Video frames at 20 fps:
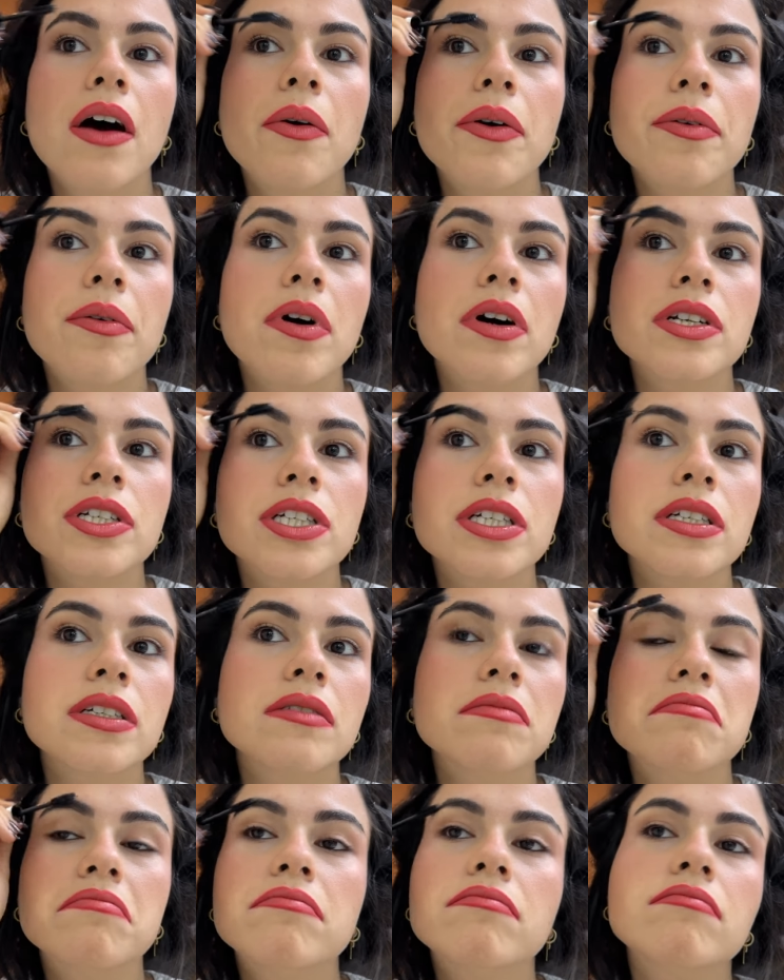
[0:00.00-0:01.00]
would watch it
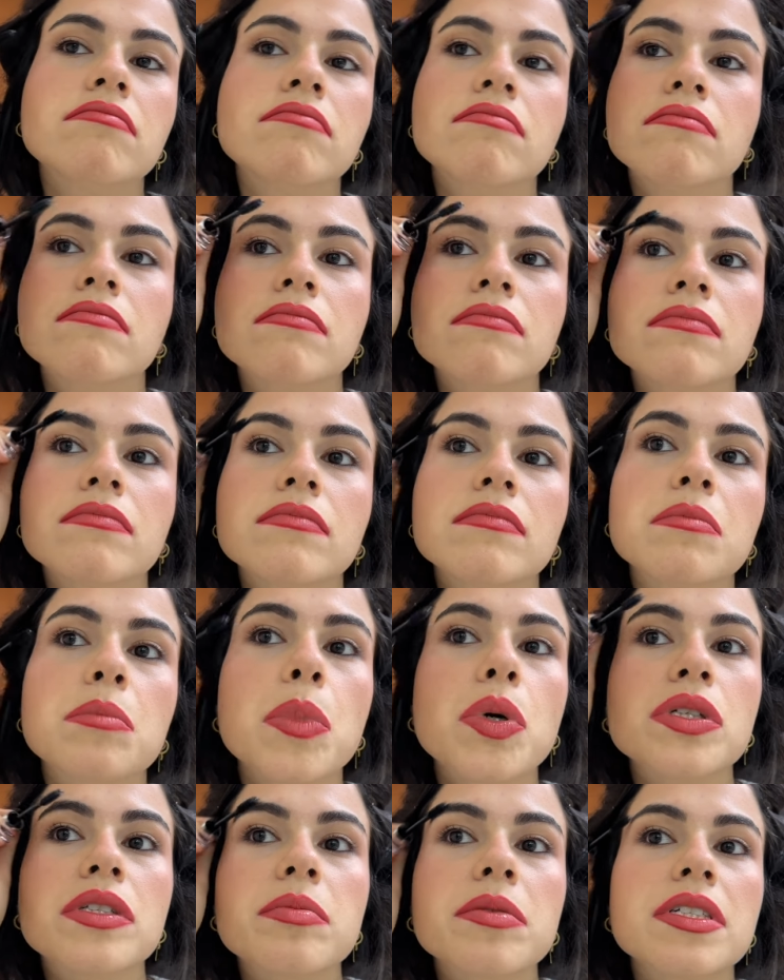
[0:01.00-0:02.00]

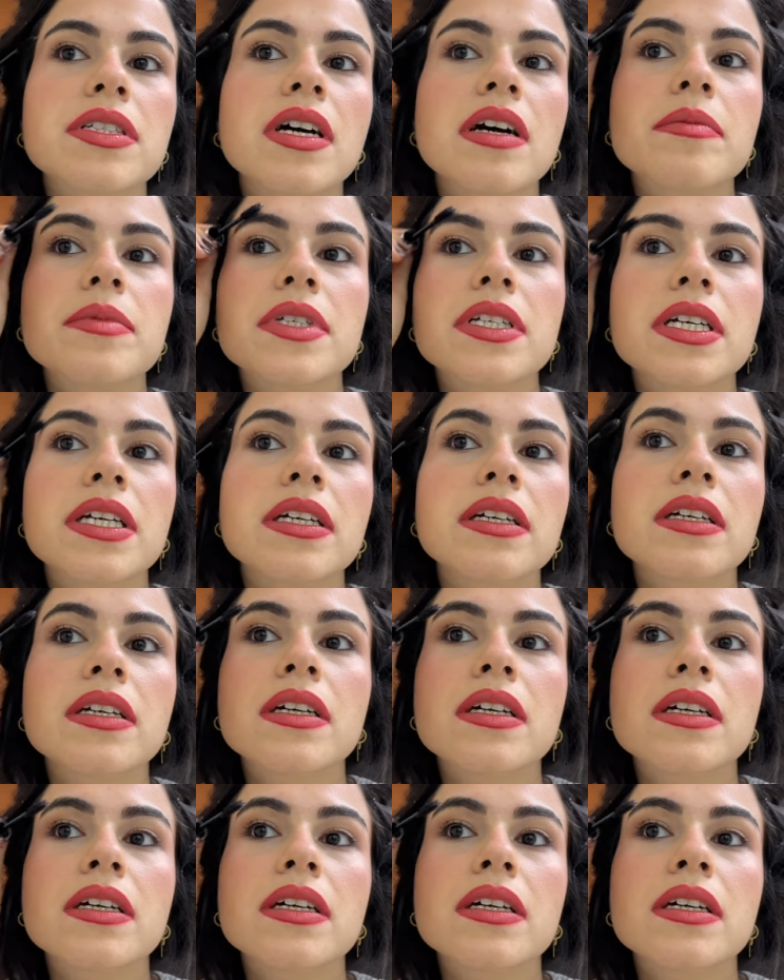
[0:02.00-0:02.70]
multiple times a day.